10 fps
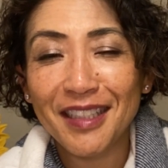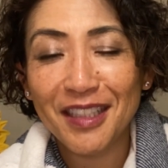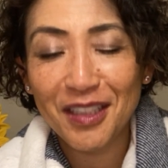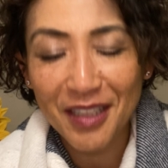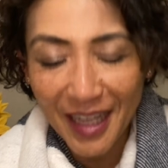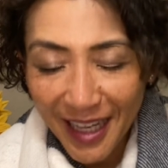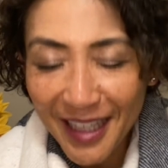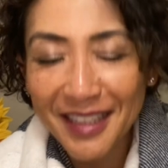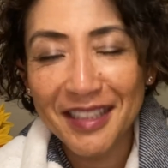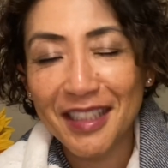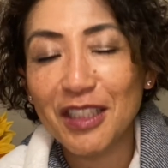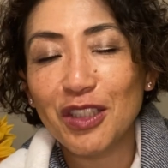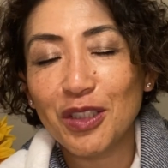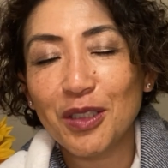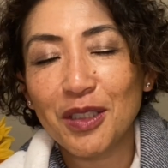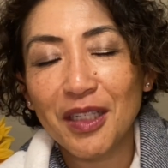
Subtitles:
you had such a